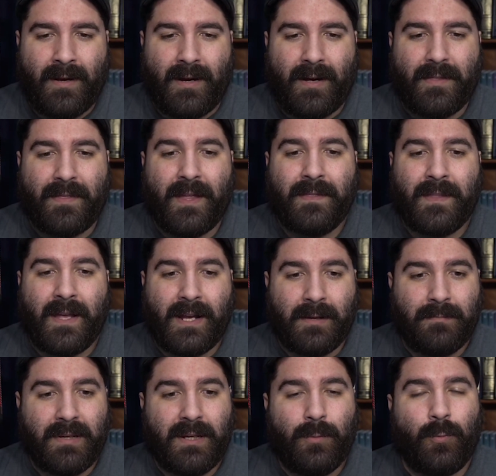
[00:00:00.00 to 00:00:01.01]
Then they
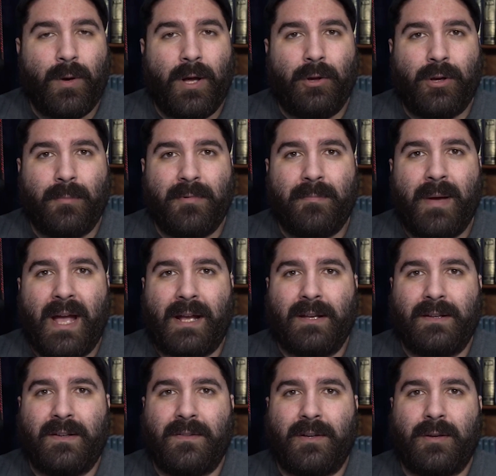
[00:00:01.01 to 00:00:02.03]
can be welcomed back
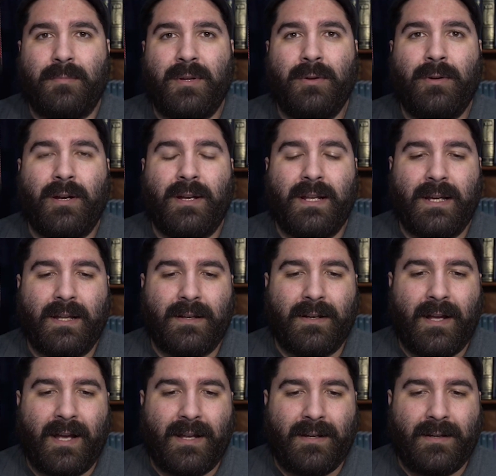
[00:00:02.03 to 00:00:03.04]
into the community,
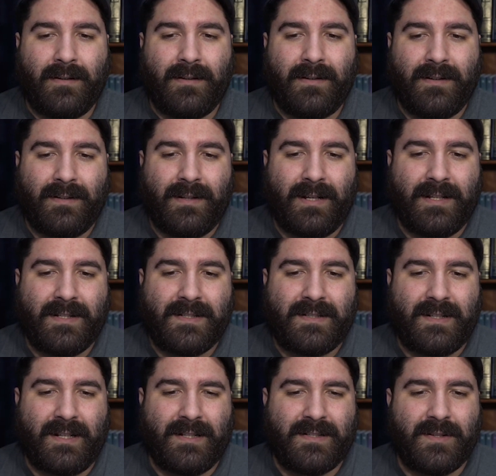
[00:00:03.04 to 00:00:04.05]
and
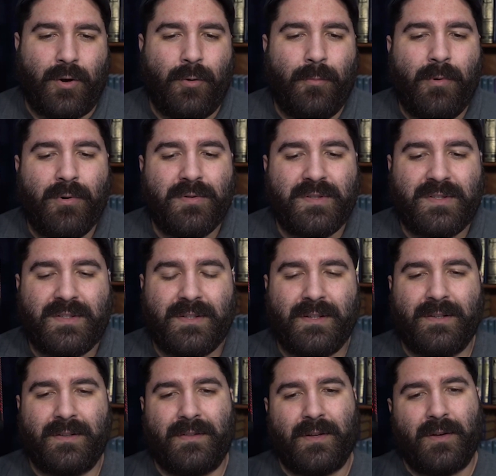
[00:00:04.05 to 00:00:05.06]
it's almost
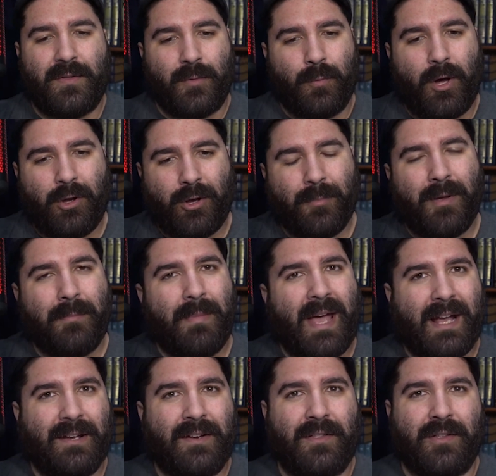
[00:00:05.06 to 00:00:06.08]
the welcoming
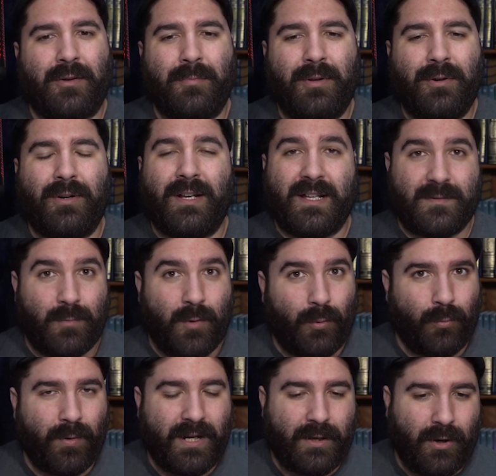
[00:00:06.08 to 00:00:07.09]
back into the community, as
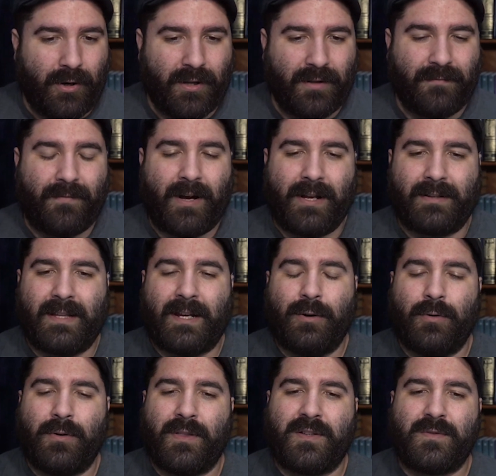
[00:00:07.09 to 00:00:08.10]
we'll read on and find
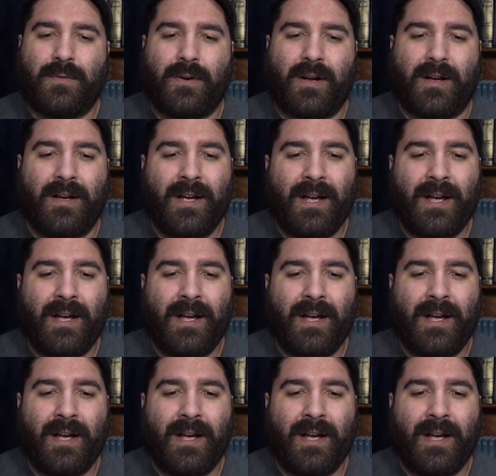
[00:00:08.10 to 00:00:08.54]
later in the Torah,